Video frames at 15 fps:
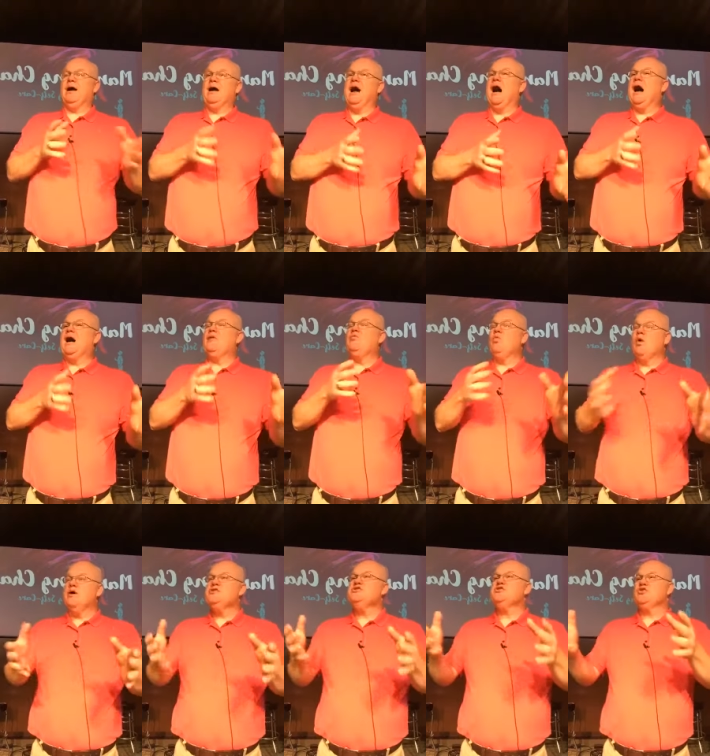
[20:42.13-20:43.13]
God
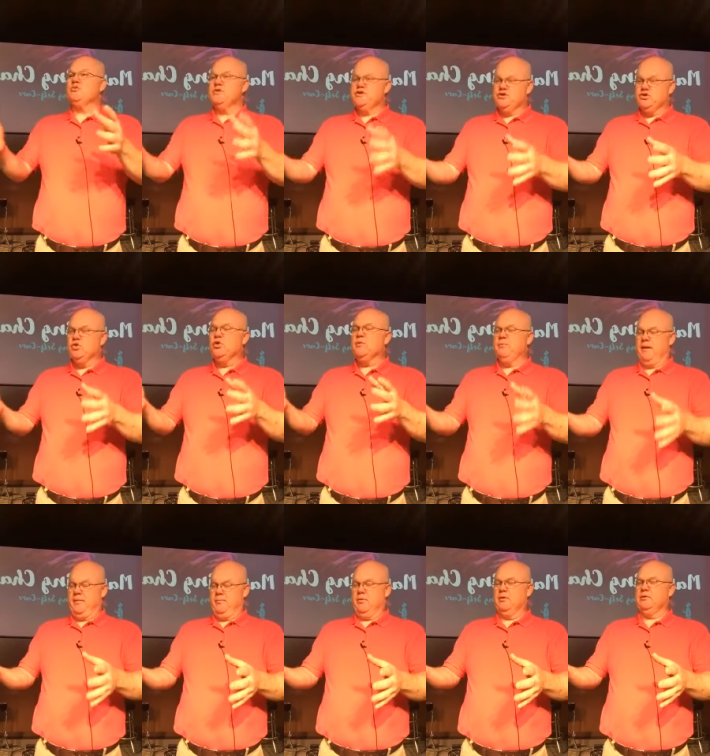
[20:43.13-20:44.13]
wants to restore
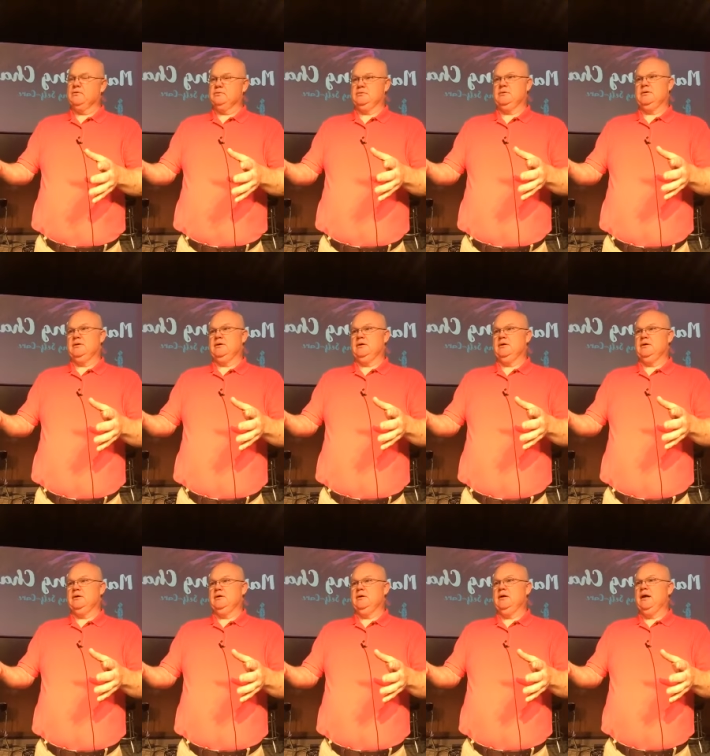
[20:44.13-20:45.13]
people.
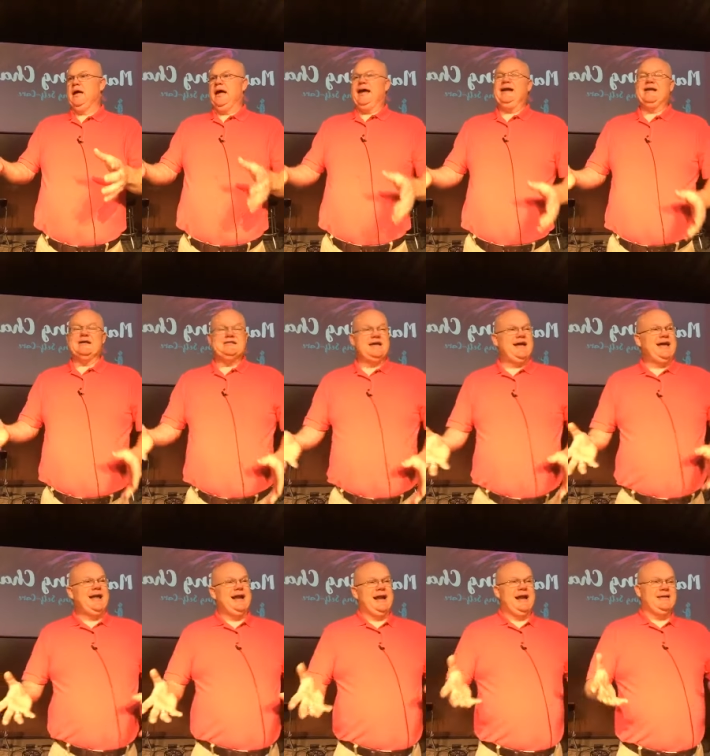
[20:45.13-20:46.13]
He doesn't
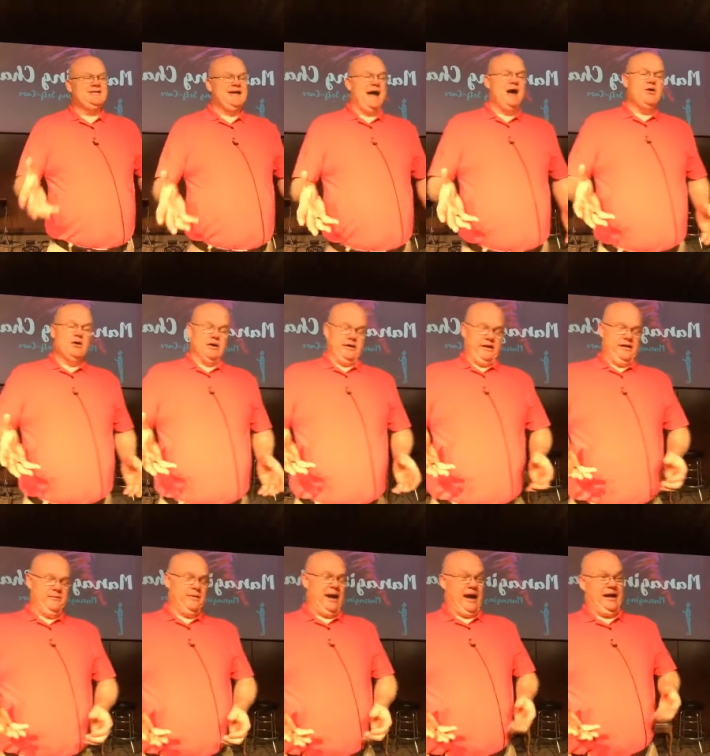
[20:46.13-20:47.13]
get down on
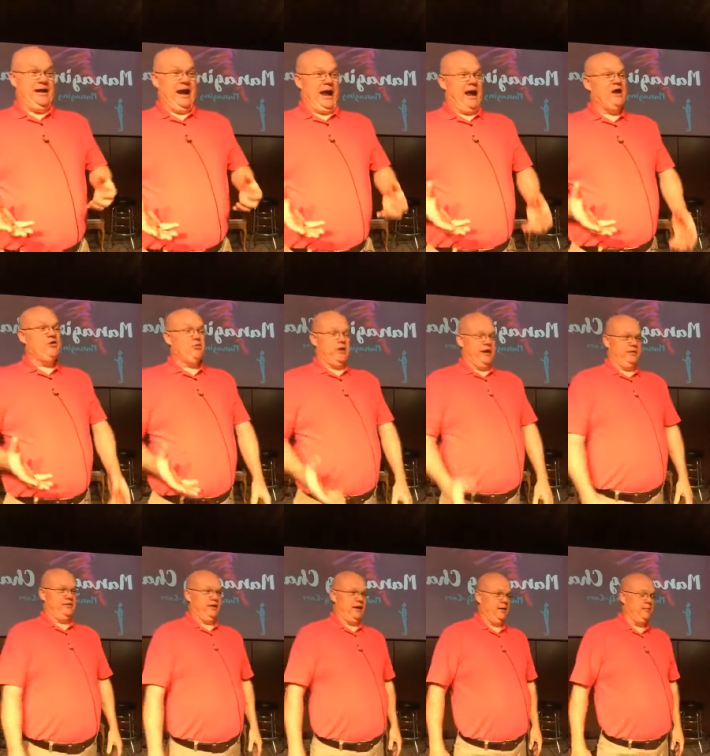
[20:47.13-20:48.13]
them and angry
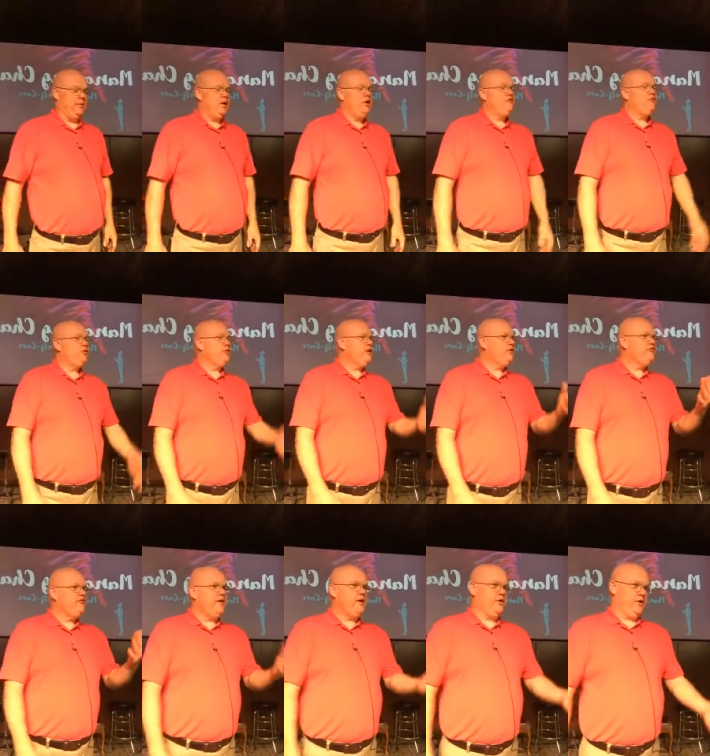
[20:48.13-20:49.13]
at them for their
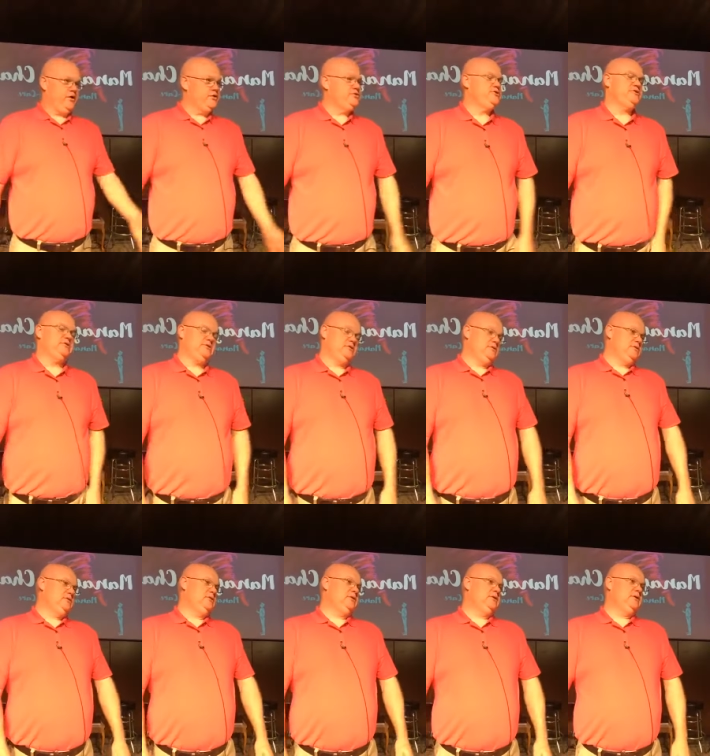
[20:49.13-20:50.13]
failures
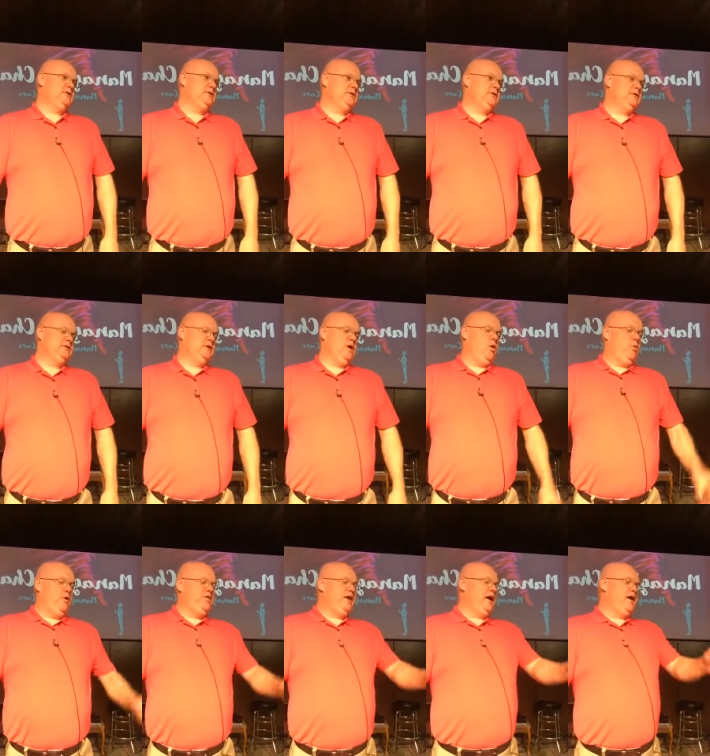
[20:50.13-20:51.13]

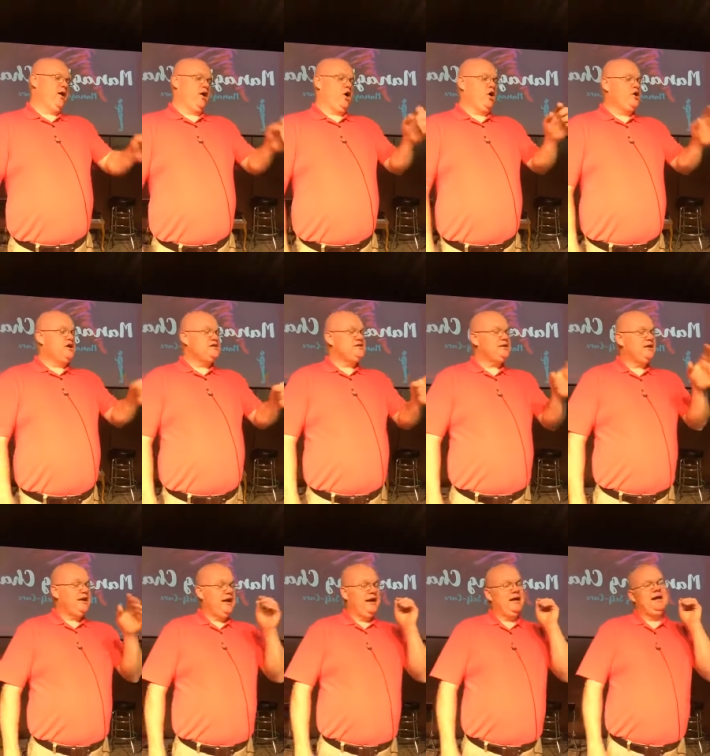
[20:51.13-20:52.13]
when they are
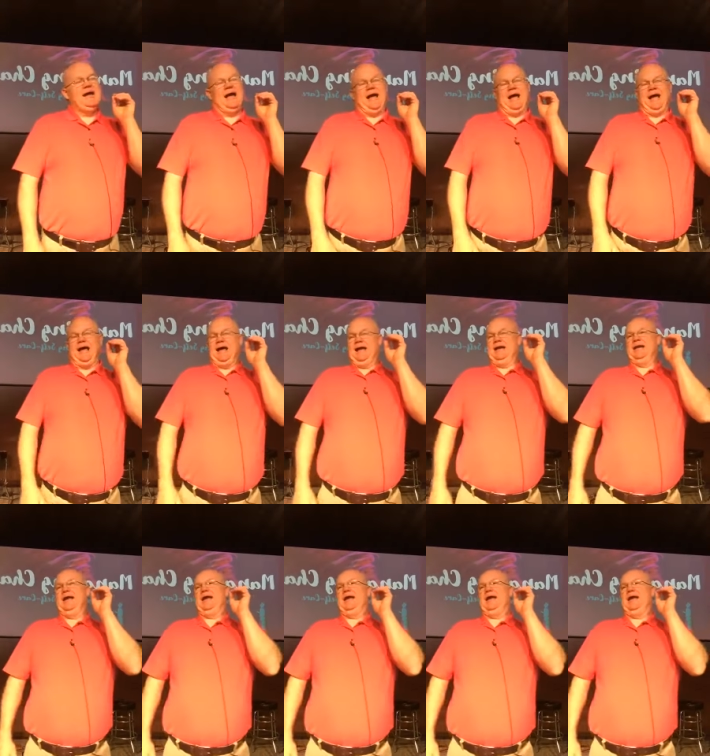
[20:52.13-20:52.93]
earnestly and